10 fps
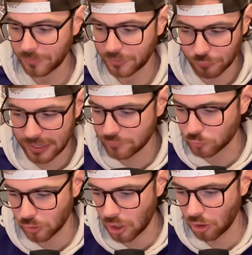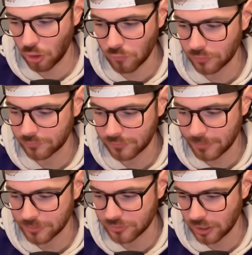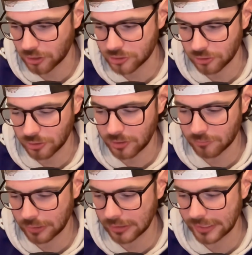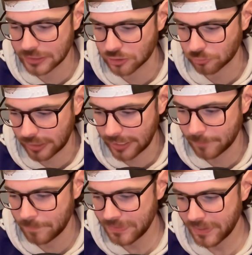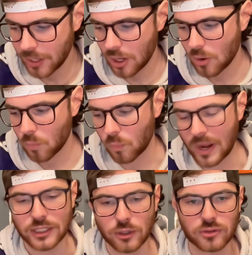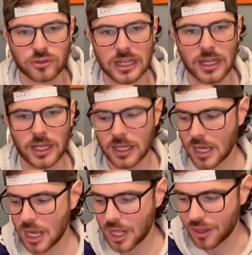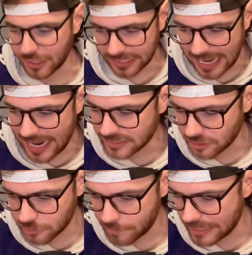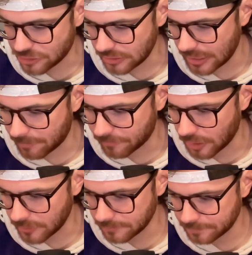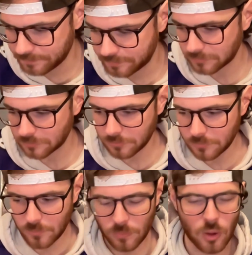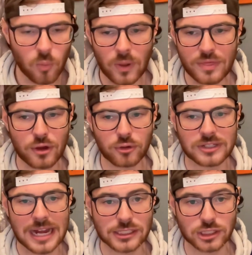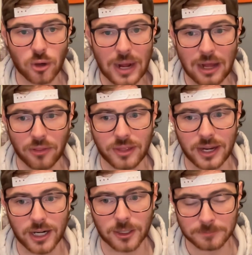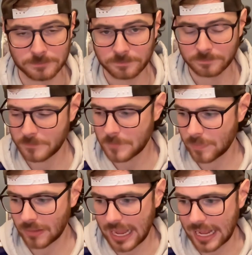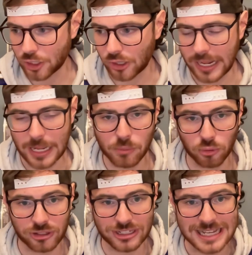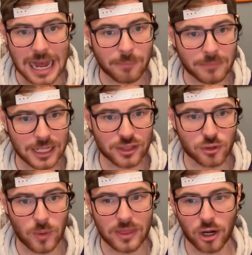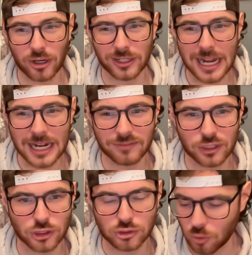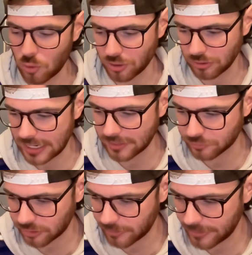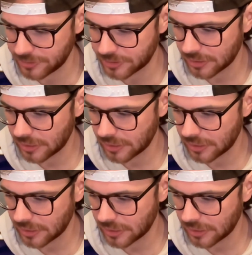The Ravens were all over it from the start. So it really is great when you see the guys, especially up front, when those guys go out there and are able to dominate the way they are and kind of control the line of scrimmage.